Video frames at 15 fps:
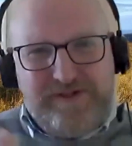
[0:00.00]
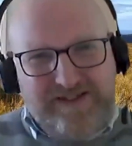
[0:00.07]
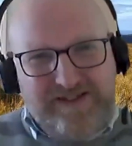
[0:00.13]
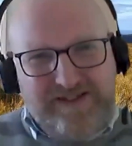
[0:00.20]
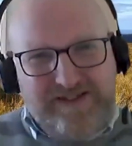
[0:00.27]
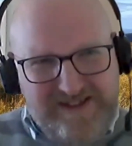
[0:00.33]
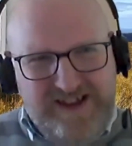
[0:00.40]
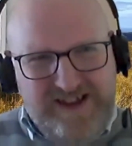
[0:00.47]

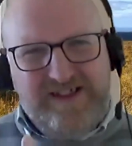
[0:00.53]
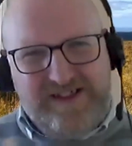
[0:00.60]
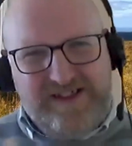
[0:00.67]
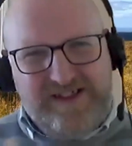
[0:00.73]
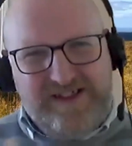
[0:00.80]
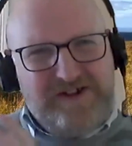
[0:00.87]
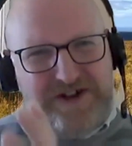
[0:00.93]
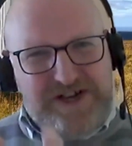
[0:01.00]
That's
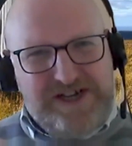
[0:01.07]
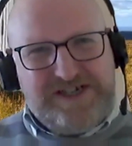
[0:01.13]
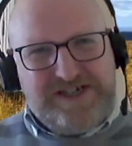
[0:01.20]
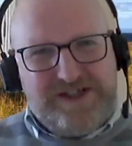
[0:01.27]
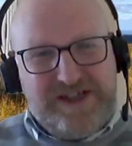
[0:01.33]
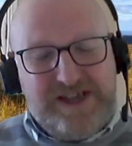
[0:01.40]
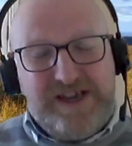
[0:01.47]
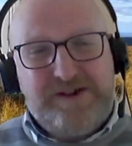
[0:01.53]
how you need
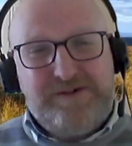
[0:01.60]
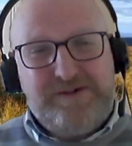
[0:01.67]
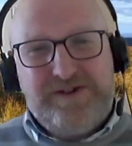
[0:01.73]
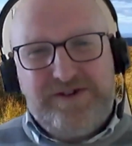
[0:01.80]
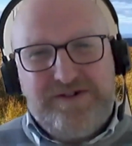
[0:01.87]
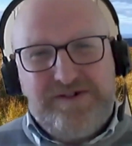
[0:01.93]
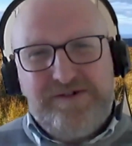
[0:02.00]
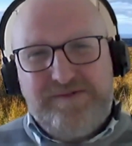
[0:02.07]
to think
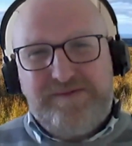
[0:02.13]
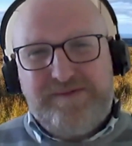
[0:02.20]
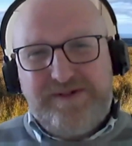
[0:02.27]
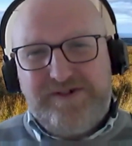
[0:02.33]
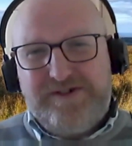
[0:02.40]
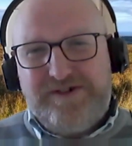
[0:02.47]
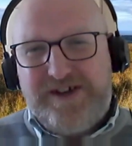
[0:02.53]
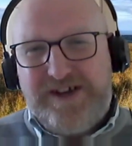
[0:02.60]
when you're
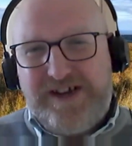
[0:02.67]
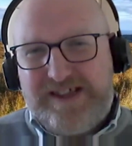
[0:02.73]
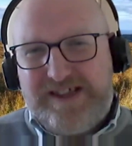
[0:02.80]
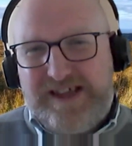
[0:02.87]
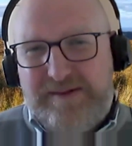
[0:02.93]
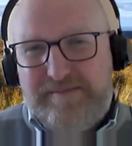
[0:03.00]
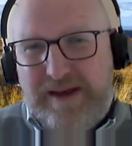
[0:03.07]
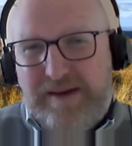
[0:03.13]
looking at
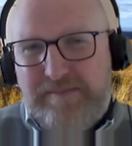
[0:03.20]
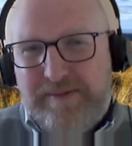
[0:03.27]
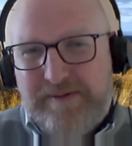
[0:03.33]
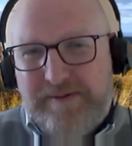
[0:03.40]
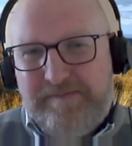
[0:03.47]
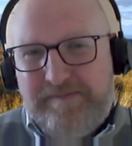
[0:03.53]
that map.